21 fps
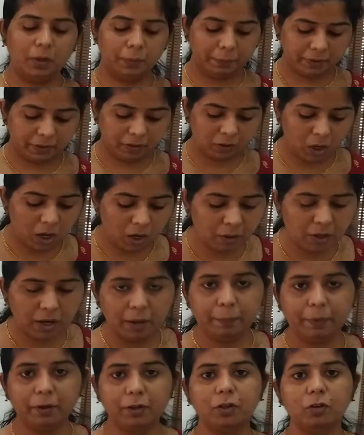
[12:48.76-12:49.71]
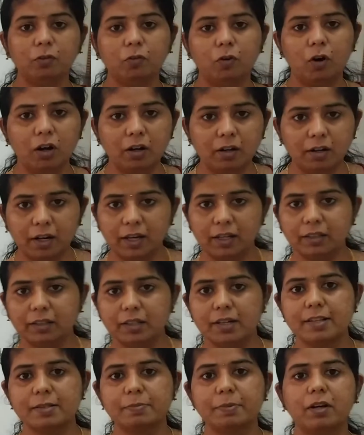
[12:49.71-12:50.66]
You are able to walk
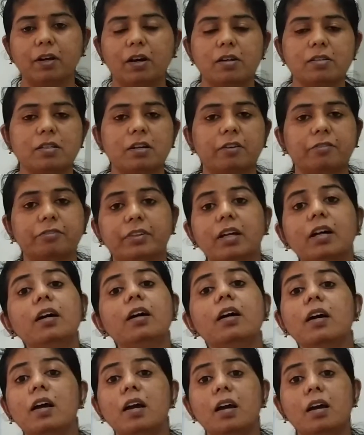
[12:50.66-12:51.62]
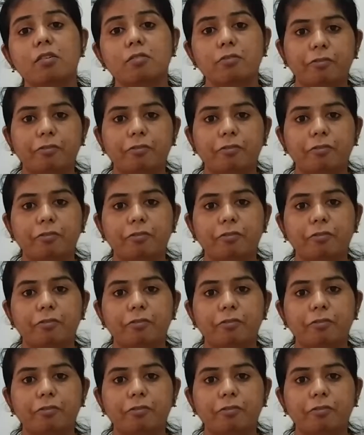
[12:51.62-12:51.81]
like this because of the